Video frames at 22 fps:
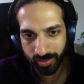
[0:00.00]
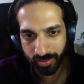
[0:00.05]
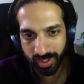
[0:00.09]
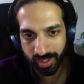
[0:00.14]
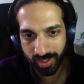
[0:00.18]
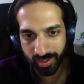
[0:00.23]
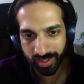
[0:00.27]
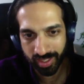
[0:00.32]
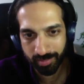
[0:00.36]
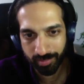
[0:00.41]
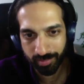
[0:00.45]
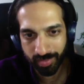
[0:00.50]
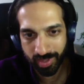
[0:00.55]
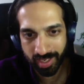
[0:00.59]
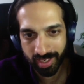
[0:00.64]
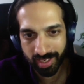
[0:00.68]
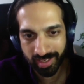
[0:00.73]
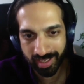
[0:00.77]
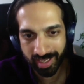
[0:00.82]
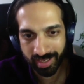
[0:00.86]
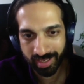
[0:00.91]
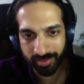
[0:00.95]
So a client
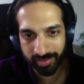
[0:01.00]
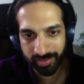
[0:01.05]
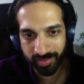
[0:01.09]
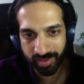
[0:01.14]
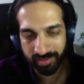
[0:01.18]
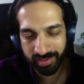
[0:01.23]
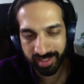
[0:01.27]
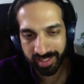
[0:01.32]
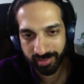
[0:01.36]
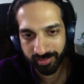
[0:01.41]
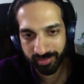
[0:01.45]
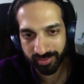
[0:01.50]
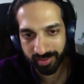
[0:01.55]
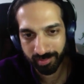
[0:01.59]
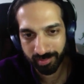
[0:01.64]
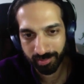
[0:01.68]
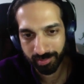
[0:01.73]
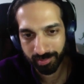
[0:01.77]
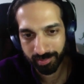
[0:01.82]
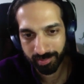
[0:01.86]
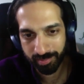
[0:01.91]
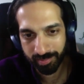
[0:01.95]
might have a very
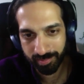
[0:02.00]
different